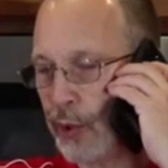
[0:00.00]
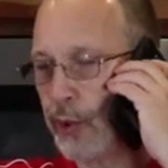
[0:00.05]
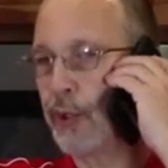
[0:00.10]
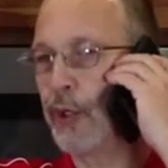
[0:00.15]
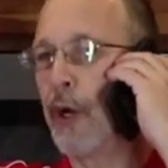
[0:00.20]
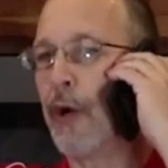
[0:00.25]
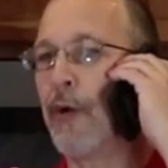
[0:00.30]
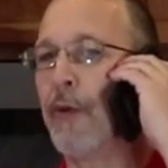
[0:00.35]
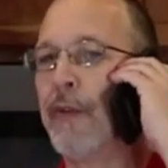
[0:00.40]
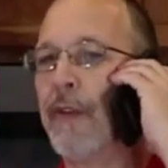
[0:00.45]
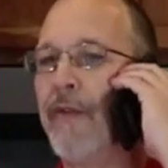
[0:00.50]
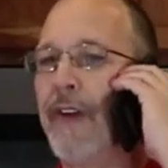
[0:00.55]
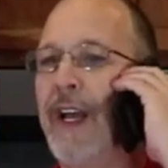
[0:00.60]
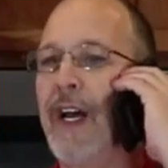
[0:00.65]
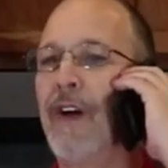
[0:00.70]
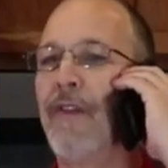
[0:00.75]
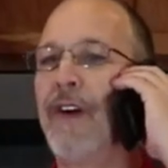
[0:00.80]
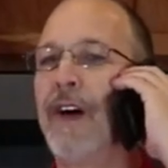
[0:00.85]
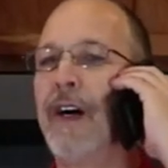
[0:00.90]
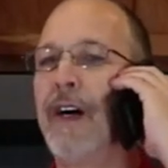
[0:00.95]
turn the
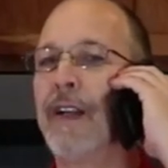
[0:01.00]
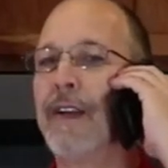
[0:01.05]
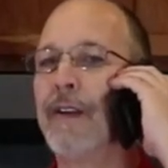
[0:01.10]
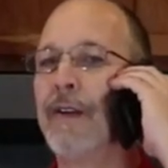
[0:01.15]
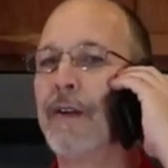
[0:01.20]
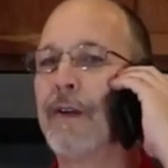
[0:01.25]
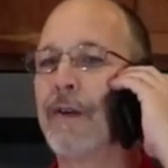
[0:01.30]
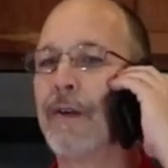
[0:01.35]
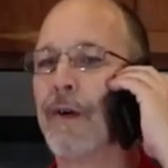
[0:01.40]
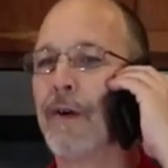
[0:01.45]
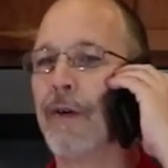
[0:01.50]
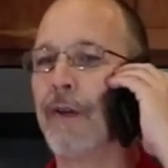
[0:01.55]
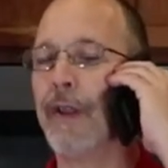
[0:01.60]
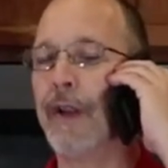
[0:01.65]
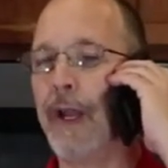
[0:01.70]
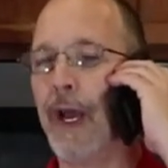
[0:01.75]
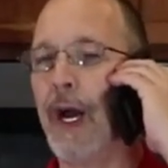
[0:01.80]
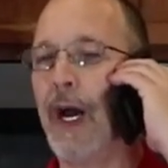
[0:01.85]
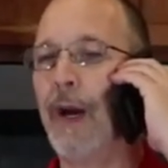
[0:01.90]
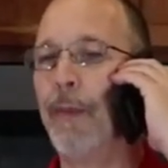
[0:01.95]
valve on or the
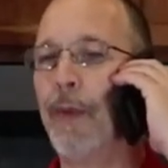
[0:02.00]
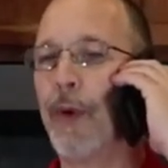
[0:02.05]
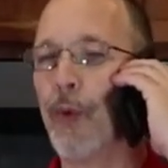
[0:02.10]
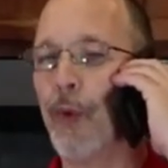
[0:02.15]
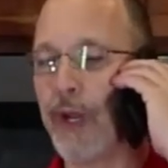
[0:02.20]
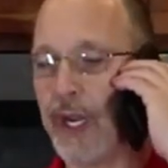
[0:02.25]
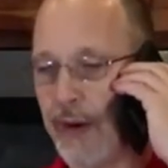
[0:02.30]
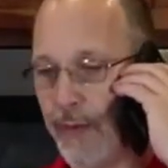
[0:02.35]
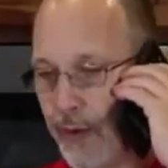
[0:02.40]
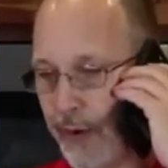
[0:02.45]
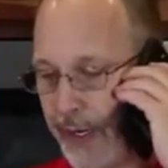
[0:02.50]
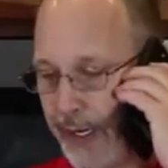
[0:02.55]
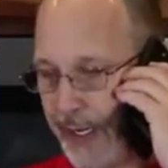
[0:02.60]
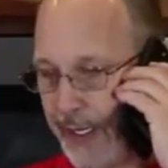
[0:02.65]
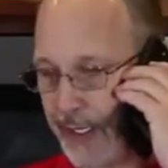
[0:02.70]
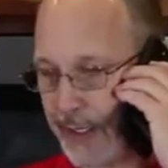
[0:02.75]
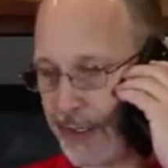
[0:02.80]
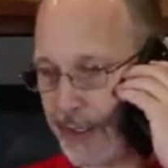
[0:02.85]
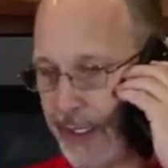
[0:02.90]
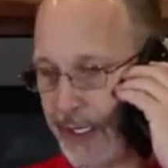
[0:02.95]
knob or whatever it
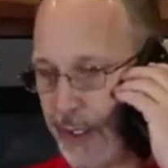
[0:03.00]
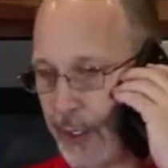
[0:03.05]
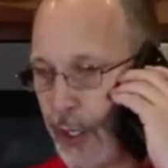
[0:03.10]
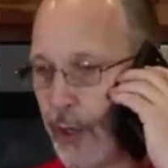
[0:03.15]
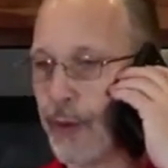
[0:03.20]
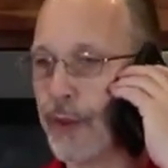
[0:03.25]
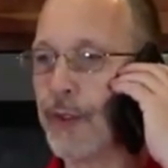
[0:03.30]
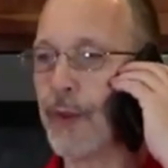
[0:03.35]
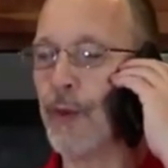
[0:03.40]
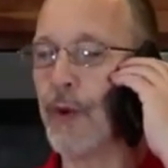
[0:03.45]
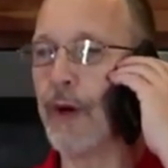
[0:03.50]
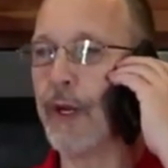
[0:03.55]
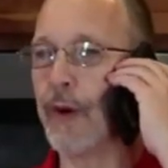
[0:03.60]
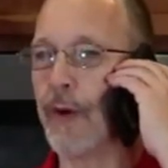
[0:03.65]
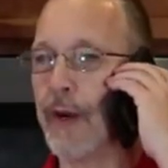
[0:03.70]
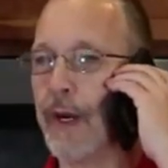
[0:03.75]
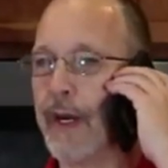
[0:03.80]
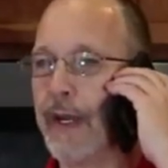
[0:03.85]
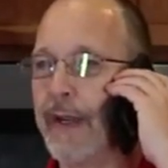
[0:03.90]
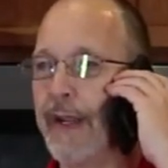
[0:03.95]
is that turns the
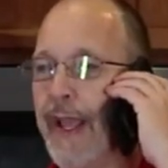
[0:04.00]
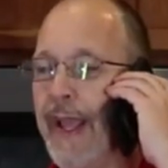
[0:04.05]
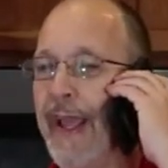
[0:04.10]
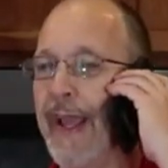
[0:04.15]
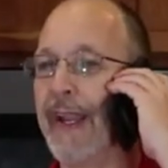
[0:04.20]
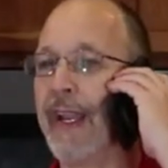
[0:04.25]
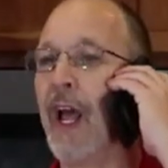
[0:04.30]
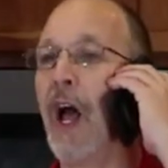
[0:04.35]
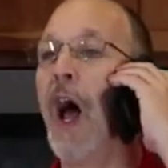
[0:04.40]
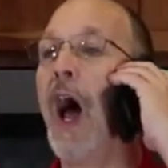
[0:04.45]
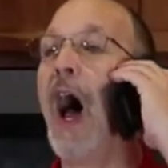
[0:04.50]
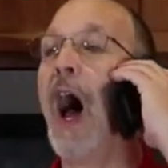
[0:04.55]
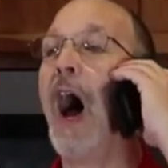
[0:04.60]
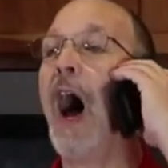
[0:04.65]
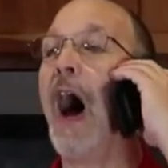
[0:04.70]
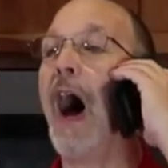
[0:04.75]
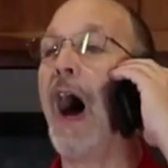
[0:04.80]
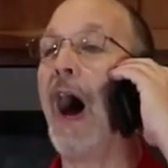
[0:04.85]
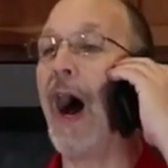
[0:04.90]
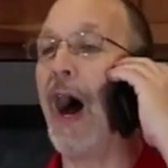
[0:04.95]
water on and
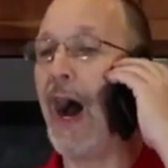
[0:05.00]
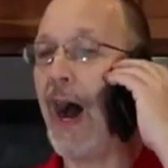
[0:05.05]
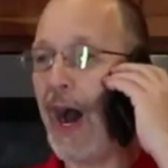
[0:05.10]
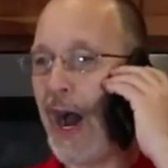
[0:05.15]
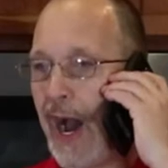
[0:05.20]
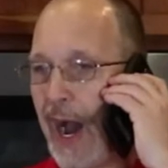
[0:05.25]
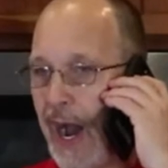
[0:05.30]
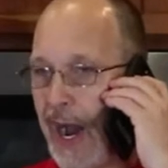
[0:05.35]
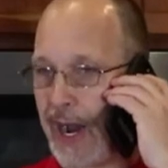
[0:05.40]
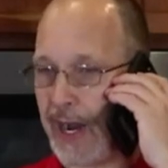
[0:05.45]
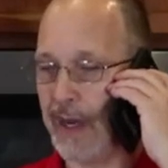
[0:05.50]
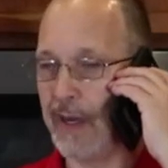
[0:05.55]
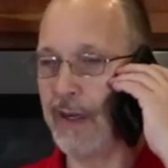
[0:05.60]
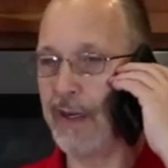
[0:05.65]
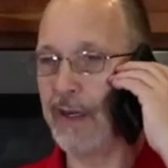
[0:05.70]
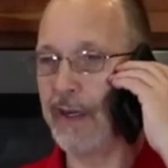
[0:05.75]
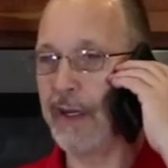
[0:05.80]
aha,